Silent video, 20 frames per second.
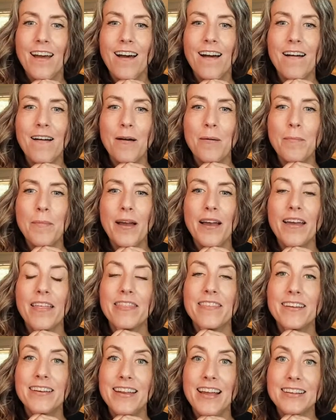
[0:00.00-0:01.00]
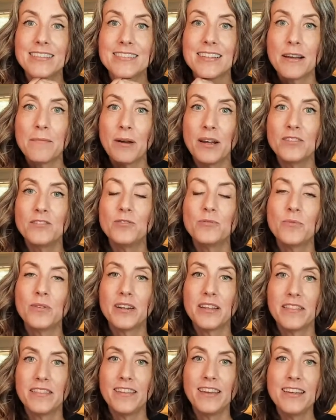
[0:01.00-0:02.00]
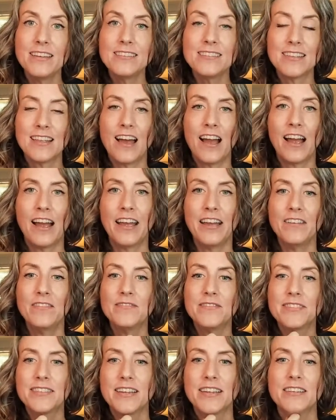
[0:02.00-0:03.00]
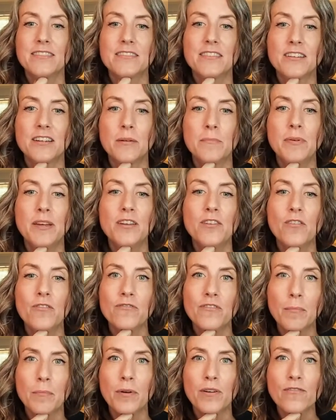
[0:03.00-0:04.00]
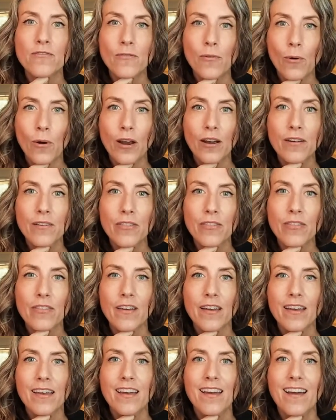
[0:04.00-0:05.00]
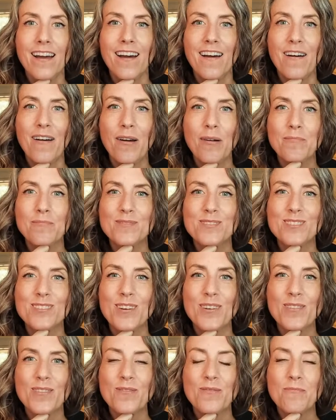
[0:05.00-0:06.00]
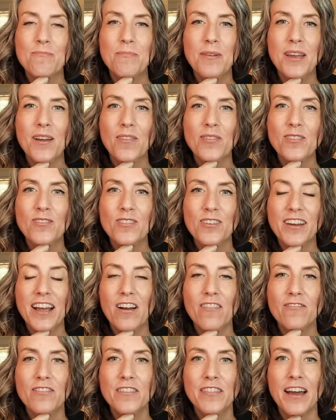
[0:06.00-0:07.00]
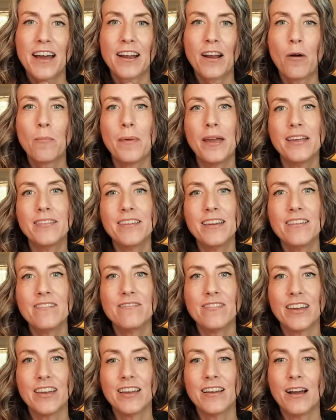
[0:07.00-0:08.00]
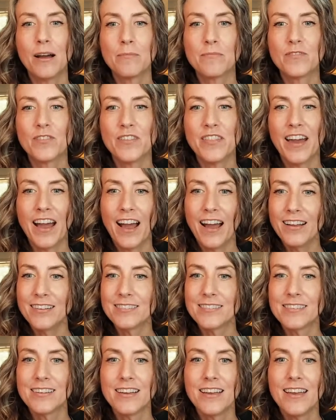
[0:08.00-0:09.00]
the next time I do one of these lives is going to be November 4th. So be on the lookout for that. I'll make the event up for that.